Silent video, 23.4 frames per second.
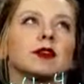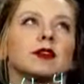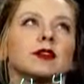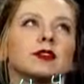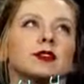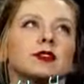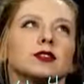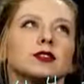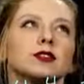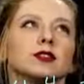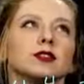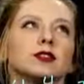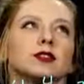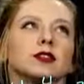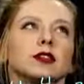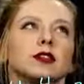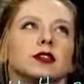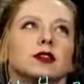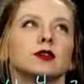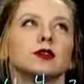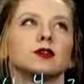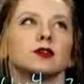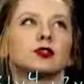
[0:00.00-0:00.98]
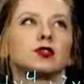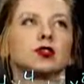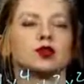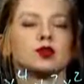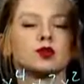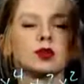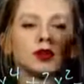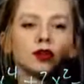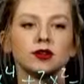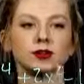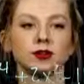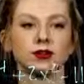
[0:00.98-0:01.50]
So you'll see those two
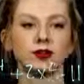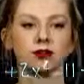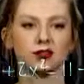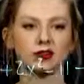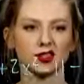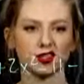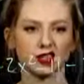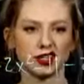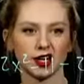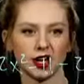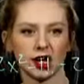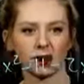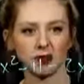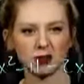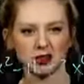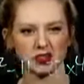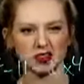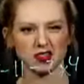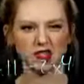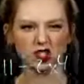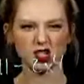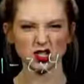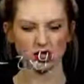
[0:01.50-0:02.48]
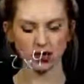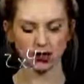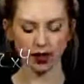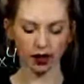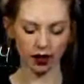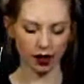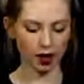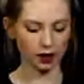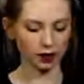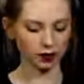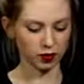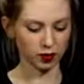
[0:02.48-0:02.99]
words used synonymously. Just get
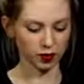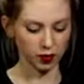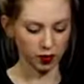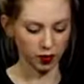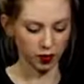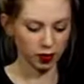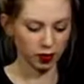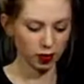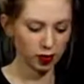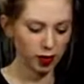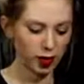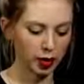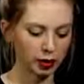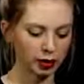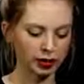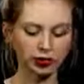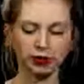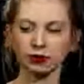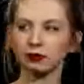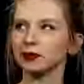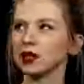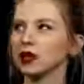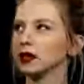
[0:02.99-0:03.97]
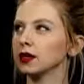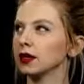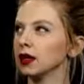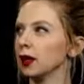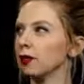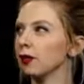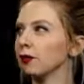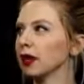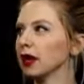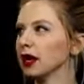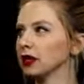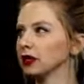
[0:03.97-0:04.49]
comfortable with both.
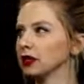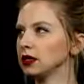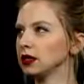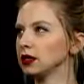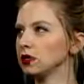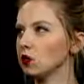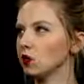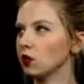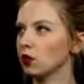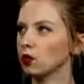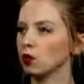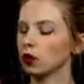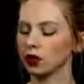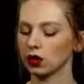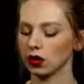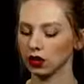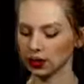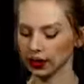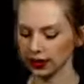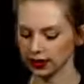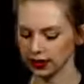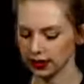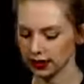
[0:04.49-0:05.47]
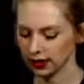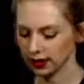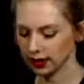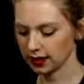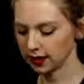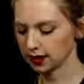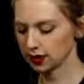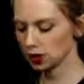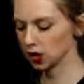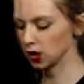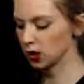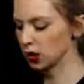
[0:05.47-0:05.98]
Combining or collecting
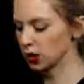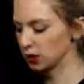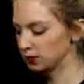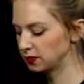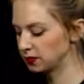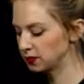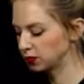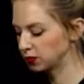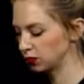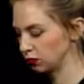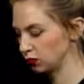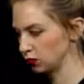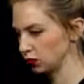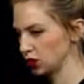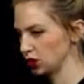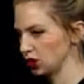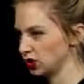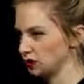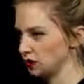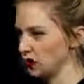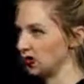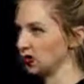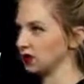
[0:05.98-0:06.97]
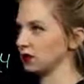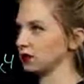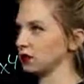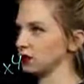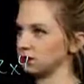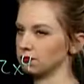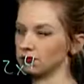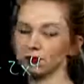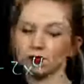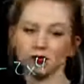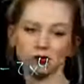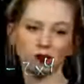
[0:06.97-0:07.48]
like terms just means
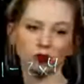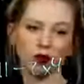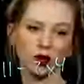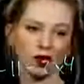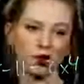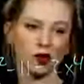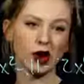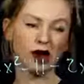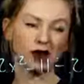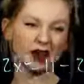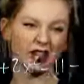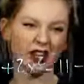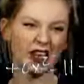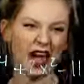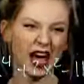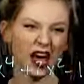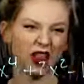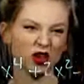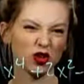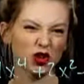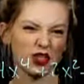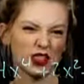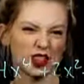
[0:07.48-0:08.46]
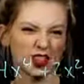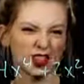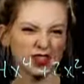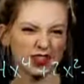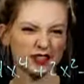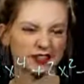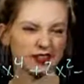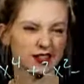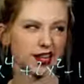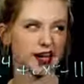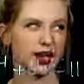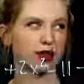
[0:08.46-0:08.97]
we're gathering the
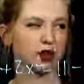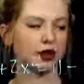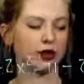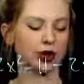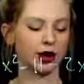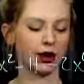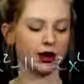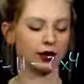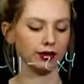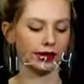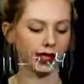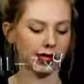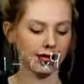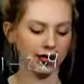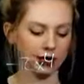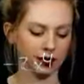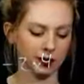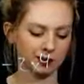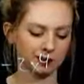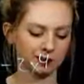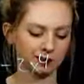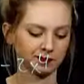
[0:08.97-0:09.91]
things together that are alike.